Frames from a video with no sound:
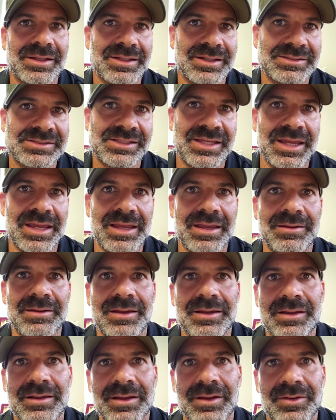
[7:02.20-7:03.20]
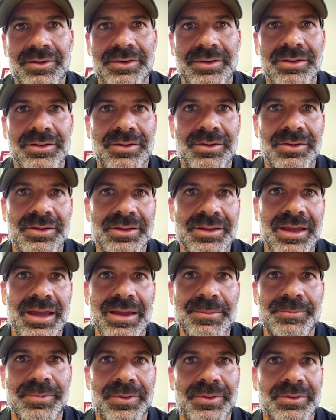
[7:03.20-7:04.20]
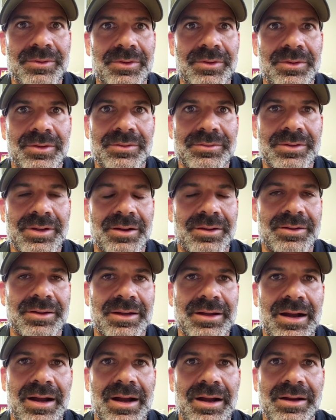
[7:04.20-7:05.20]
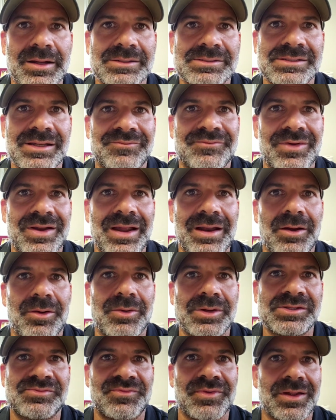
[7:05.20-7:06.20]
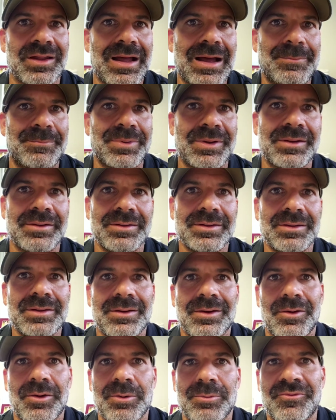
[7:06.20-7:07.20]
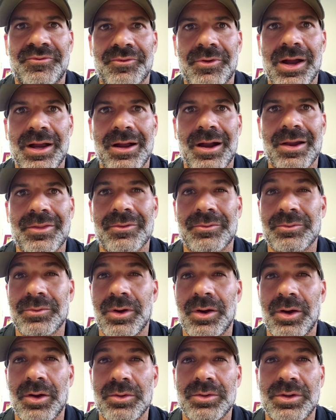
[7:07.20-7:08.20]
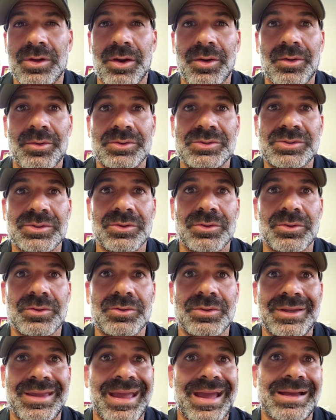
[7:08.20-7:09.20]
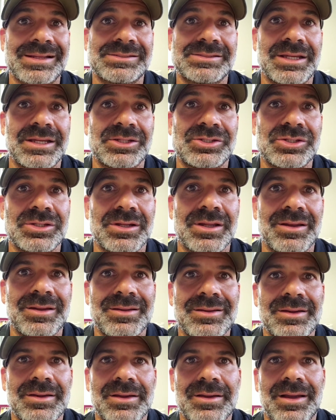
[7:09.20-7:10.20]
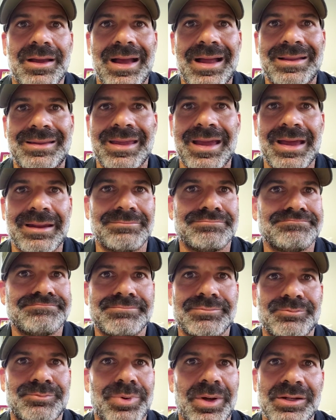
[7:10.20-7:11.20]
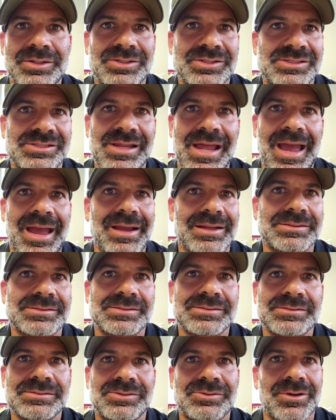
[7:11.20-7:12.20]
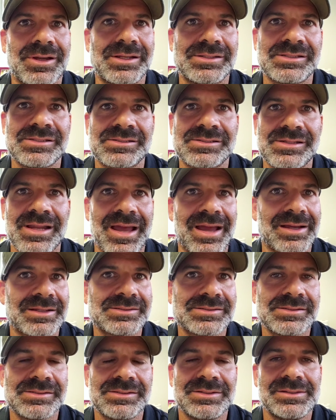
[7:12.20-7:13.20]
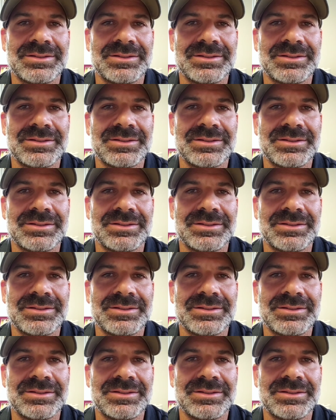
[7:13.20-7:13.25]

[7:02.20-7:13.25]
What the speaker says: ski, go to Cape or in a car and stuff. And I'd always fill up or before I got on the road, go to the gas station and I'd get a bunch of snacks, drinks and snacks.